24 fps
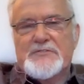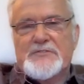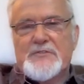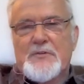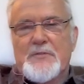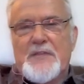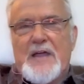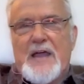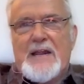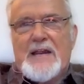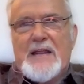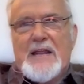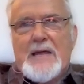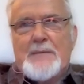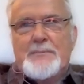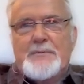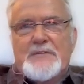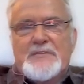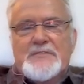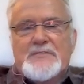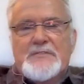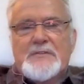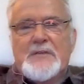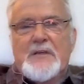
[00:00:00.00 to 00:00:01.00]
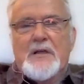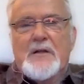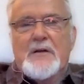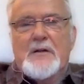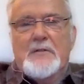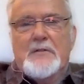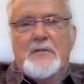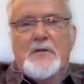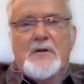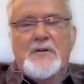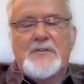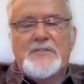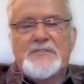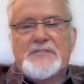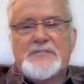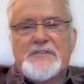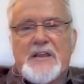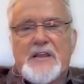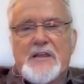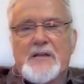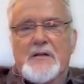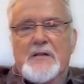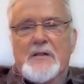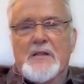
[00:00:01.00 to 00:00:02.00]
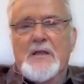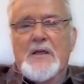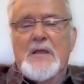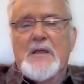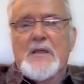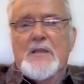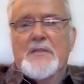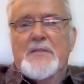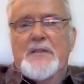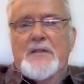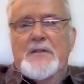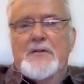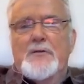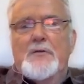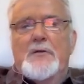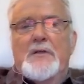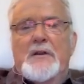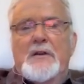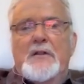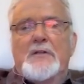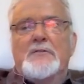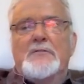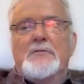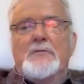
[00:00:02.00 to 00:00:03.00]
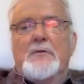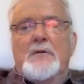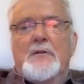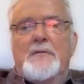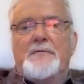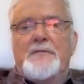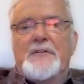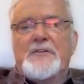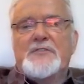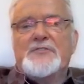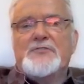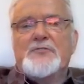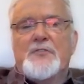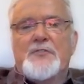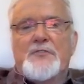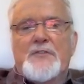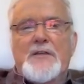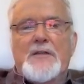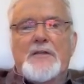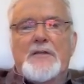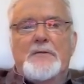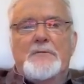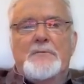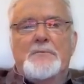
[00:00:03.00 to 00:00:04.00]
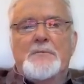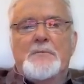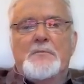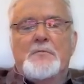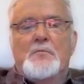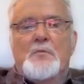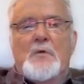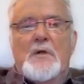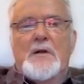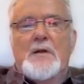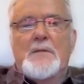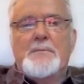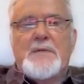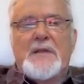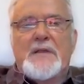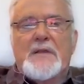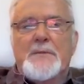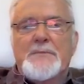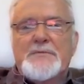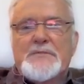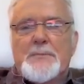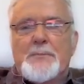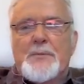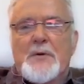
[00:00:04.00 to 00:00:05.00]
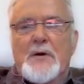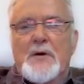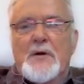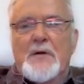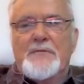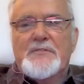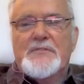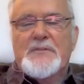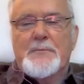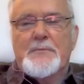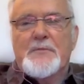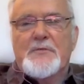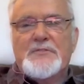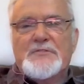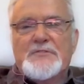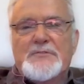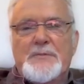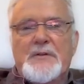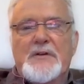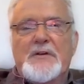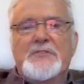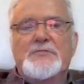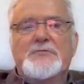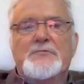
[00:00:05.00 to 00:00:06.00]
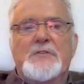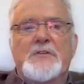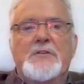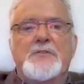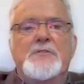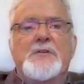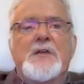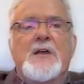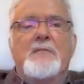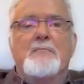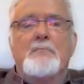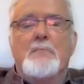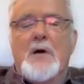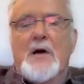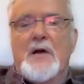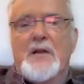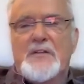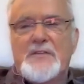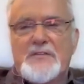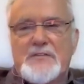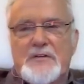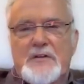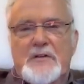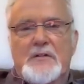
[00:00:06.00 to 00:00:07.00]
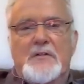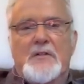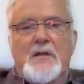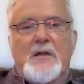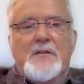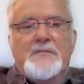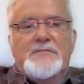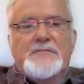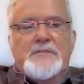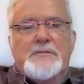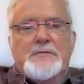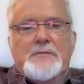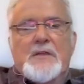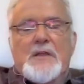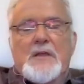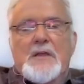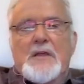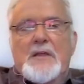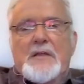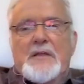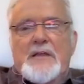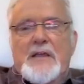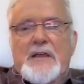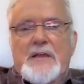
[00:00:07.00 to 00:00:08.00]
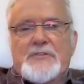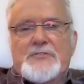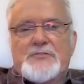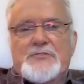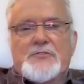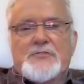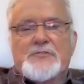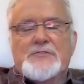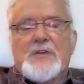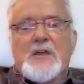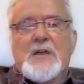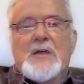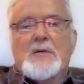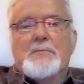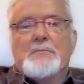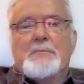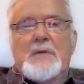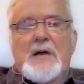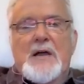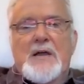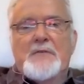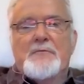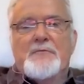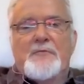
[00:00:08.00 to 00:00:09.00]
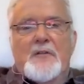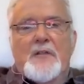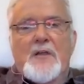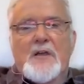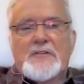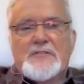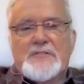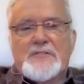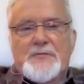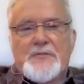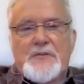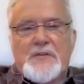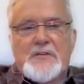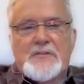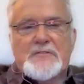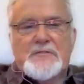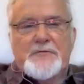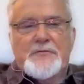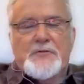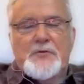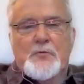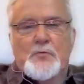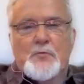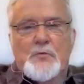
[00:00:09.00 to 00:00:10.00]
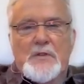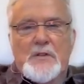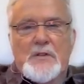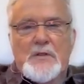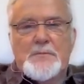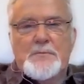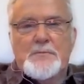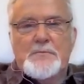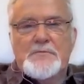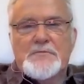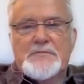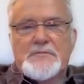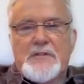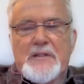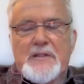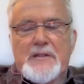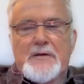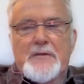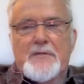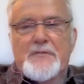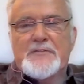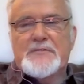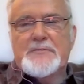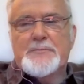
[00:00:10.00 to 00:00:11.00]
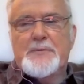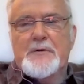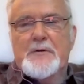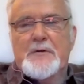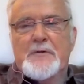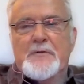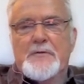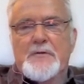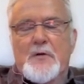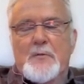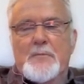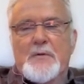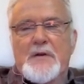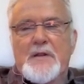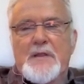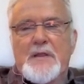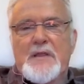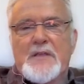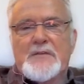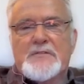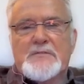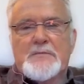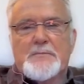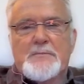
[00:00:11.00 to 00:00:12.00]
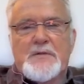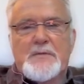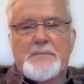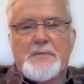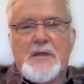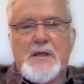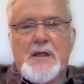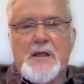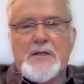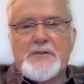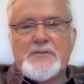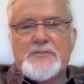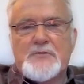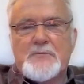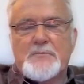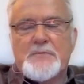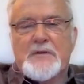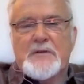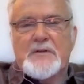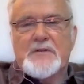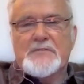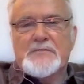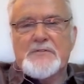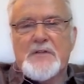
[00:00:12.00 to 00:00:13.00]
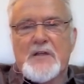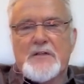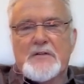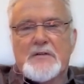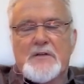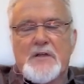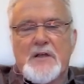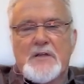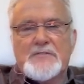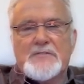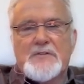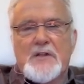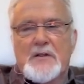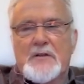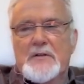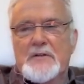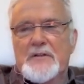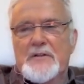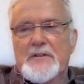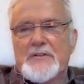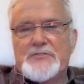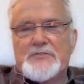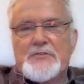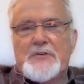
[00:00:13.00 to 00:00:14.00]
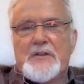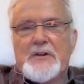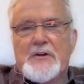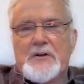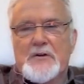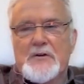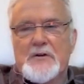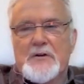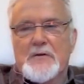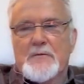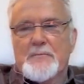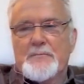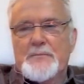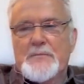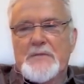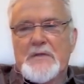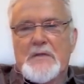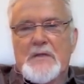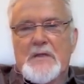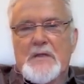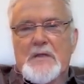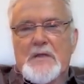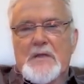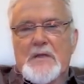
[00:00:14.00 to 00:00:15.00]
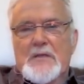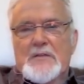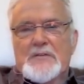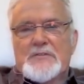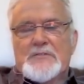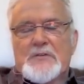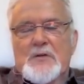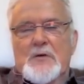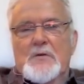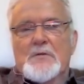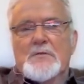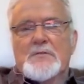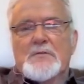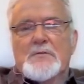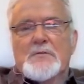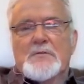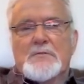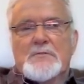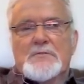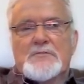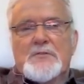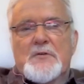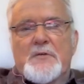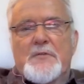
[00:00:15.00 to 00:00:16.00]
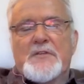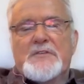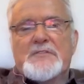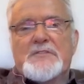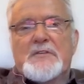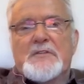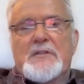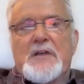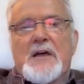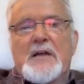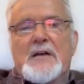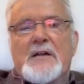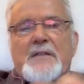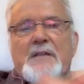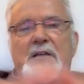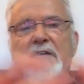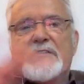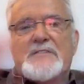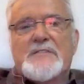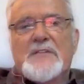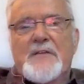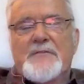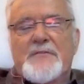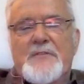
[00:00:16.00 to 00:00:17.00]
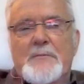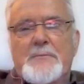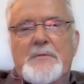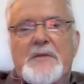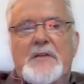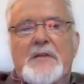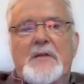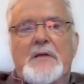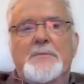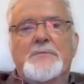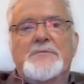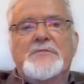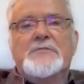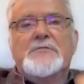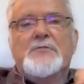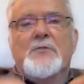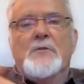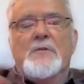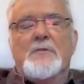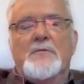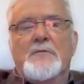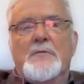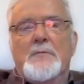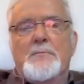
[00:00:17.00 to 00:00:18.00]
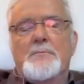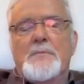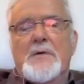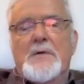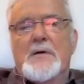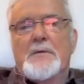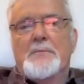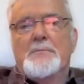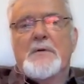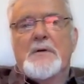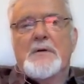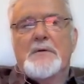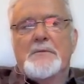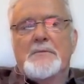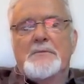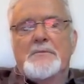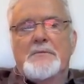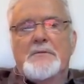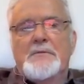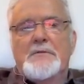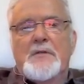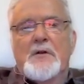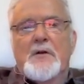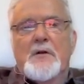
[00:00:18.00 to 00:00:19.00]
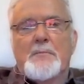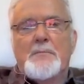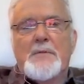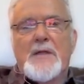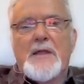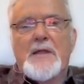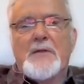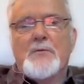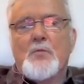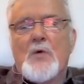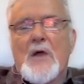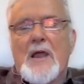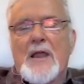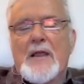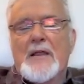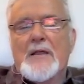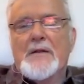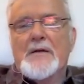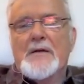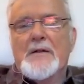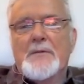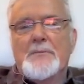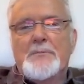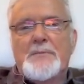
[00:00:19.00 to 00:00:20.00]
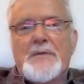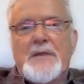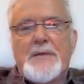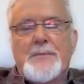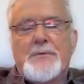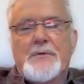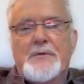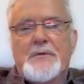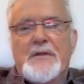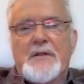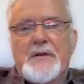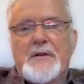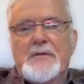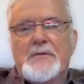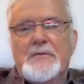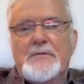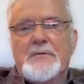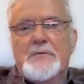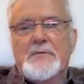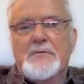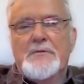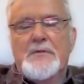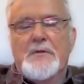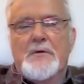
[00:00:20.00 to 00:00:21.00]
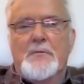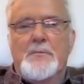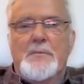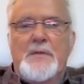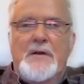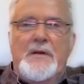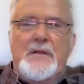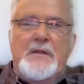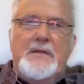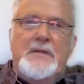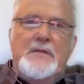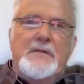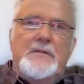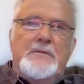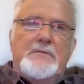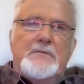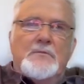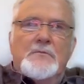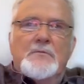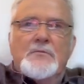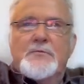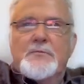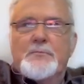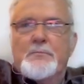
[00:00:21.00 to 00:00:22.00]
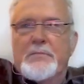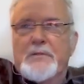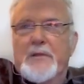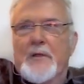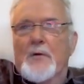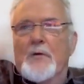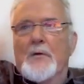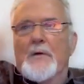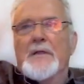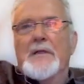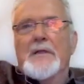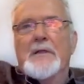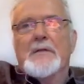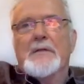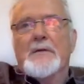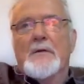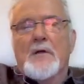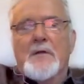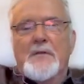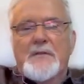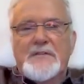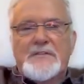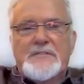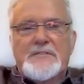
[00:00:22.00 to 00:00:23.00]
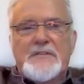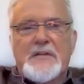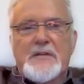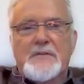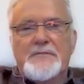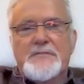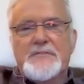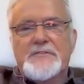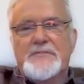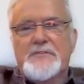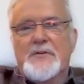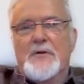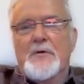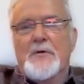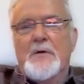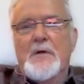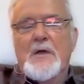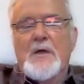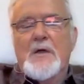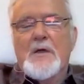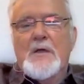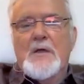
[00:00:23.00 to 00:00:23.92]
So that happens on a large scale. Then you get into an official thing where it becomes a part of someone's ministry, and you have modesty cloths and catchers. My philosophy is, if you're really slain in the Spirit, nobody has to be behind you, because God's not going to let you get hurt. Yeah, exactly. That's good. So there's a lot of that stuff that becomes sort of a bandwagon, and people get into, you know, Benny Hinn blowing and all this stuff. So